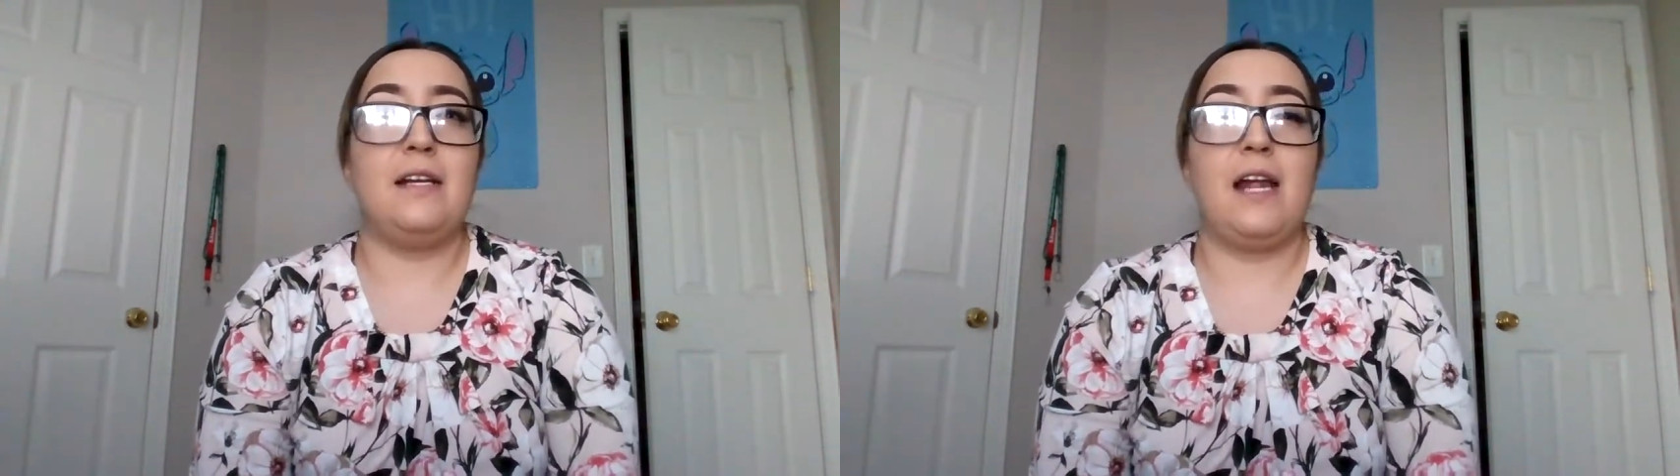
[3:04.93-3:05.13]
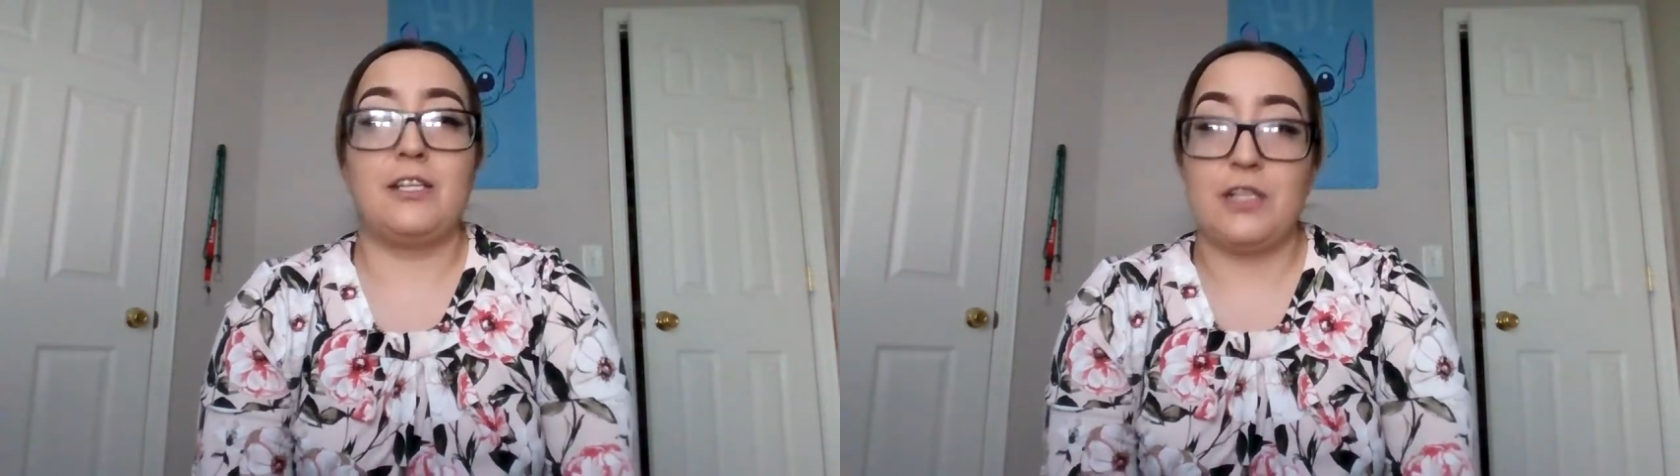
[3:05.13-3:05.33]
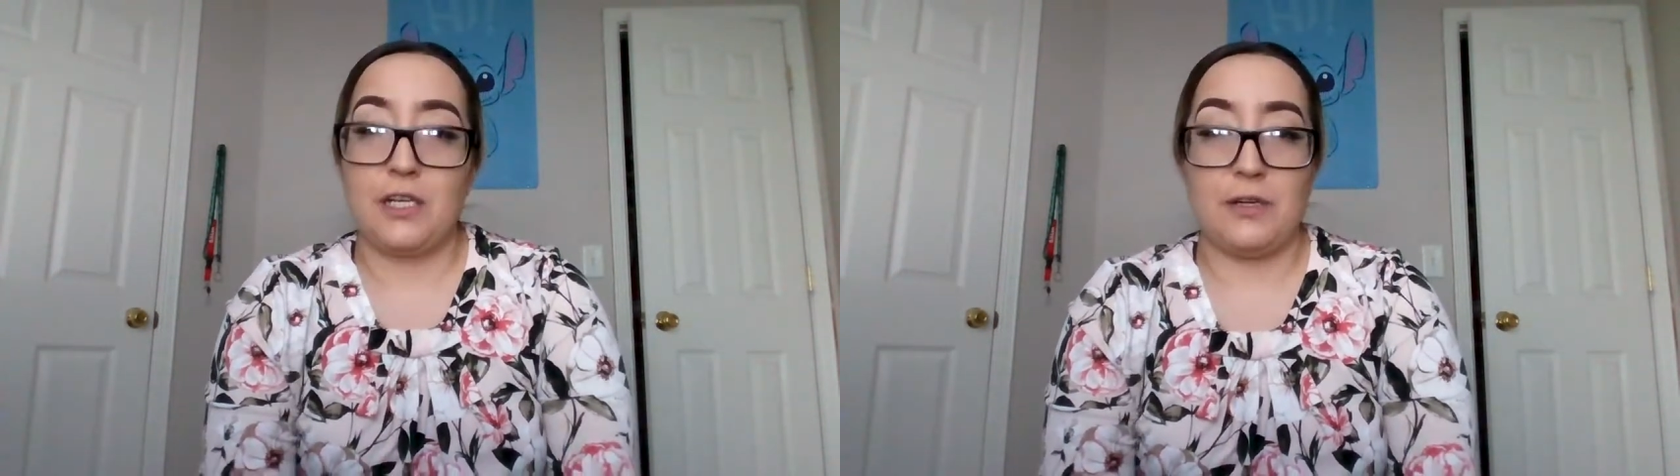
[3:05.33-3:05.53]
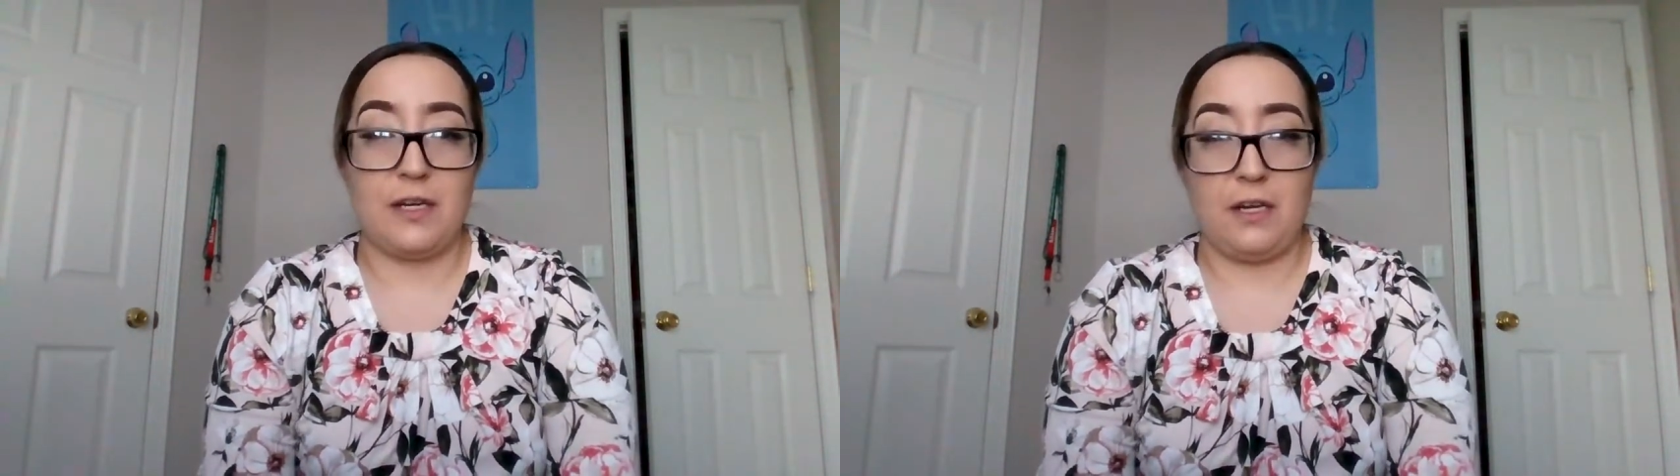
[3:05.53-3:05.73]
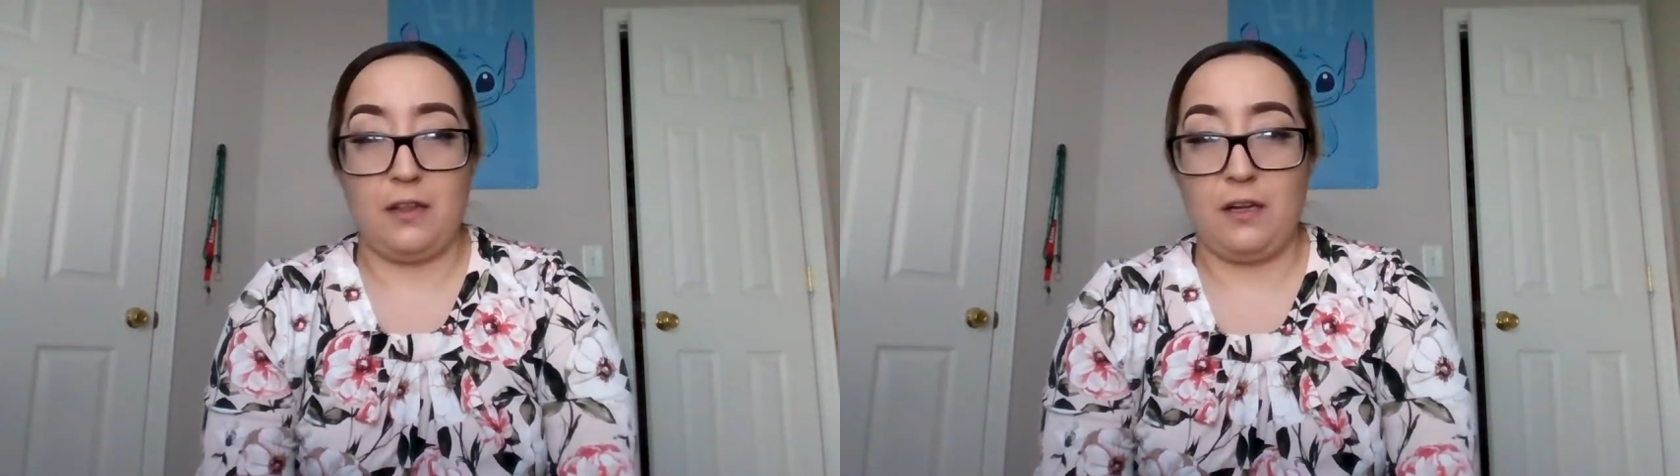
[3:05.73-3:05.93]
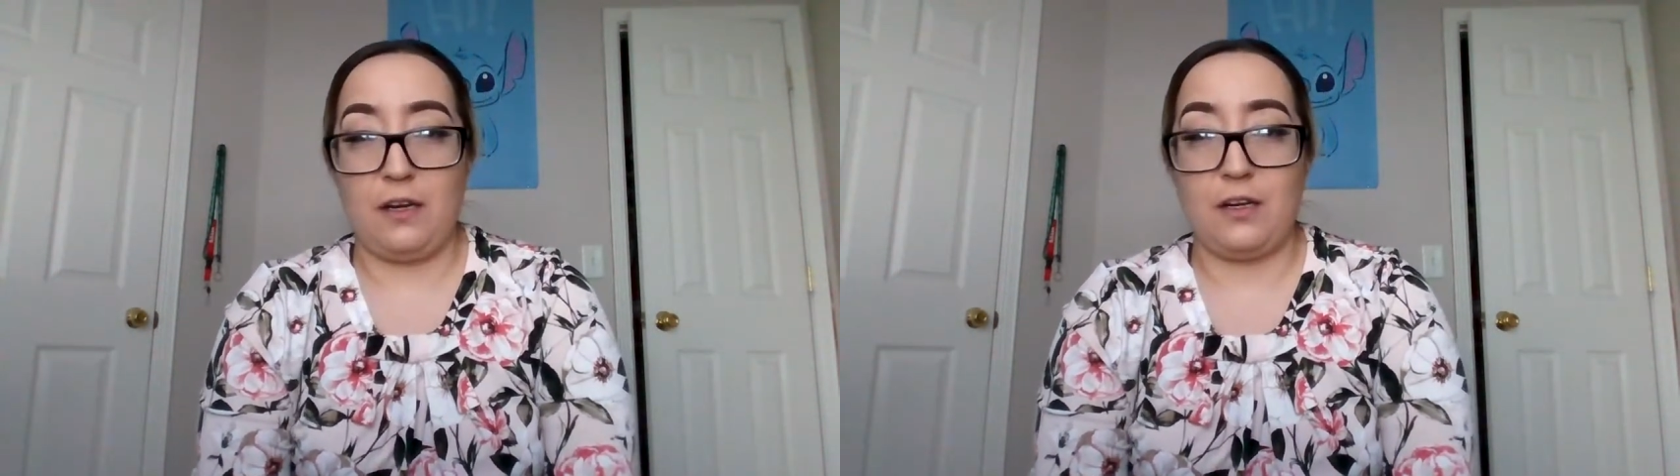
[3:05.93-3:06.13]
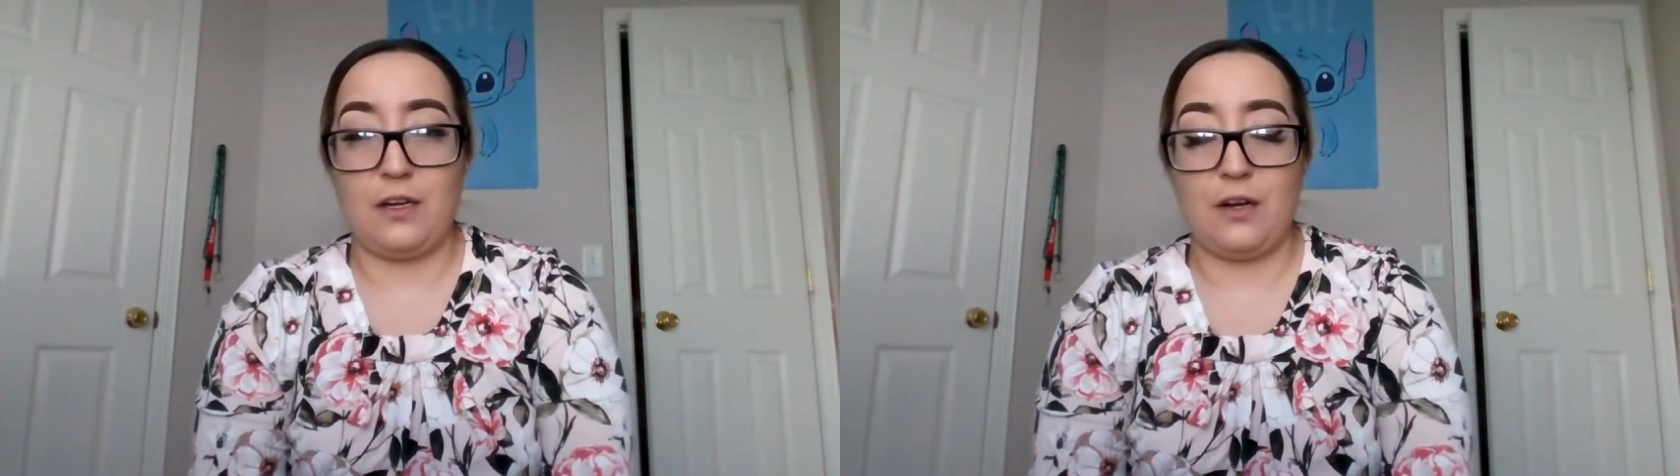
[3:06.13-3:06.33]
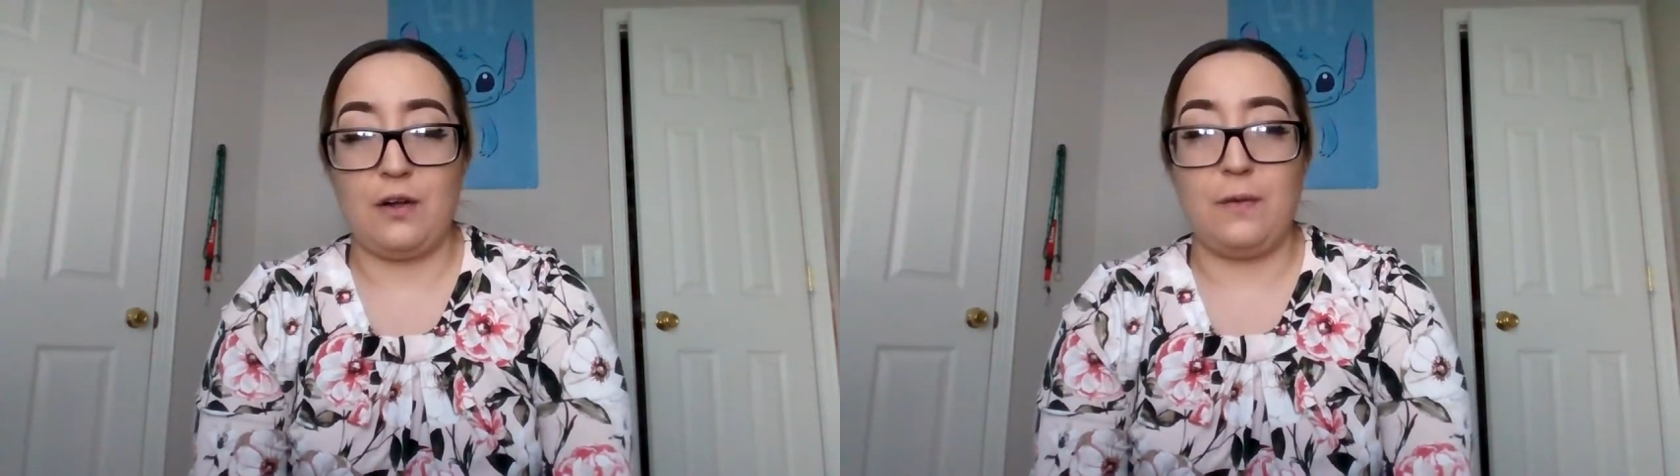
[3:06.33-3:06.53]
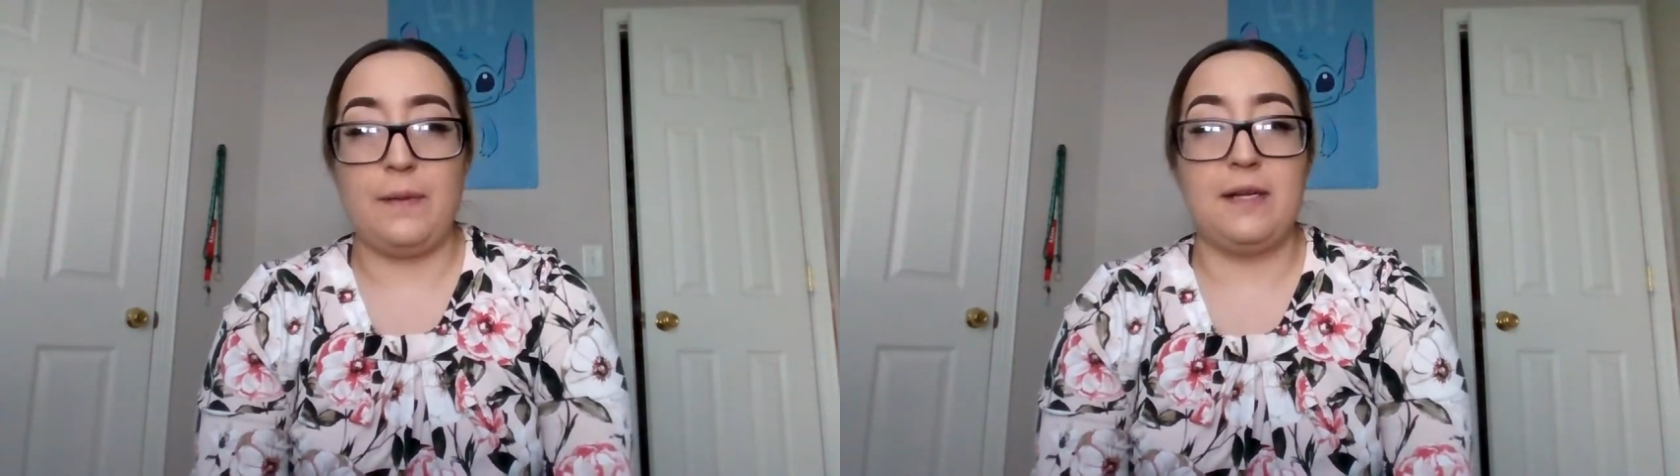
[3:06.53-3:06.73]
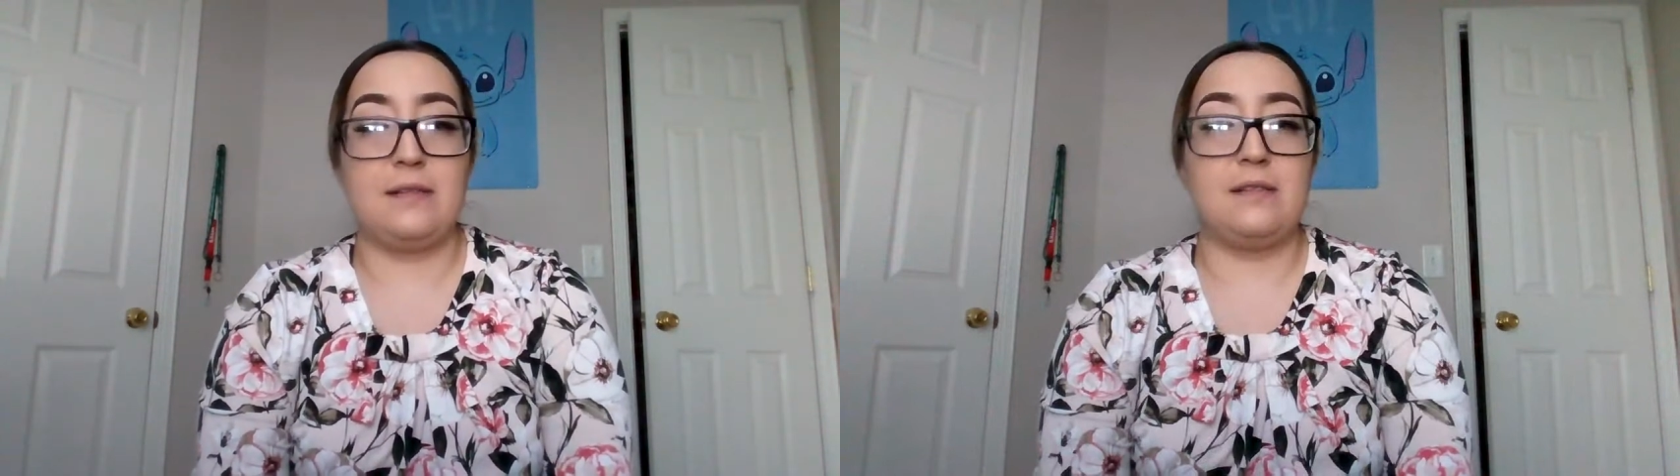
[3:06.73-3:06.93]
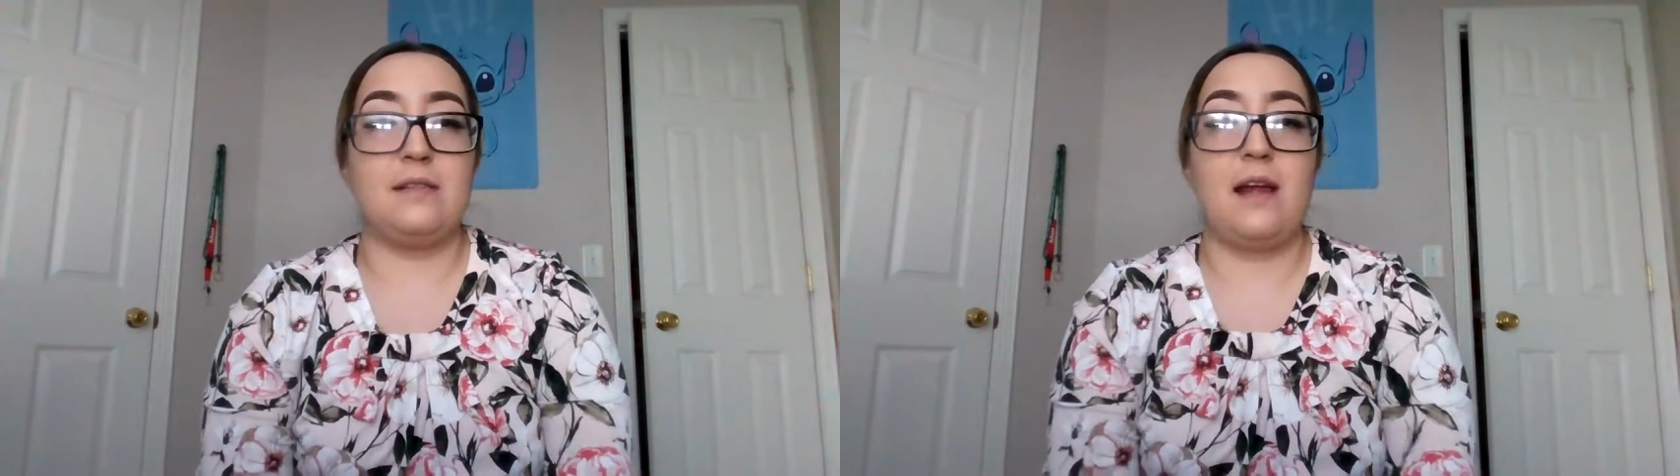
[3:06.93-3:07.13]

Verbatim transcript: extracurricular girl because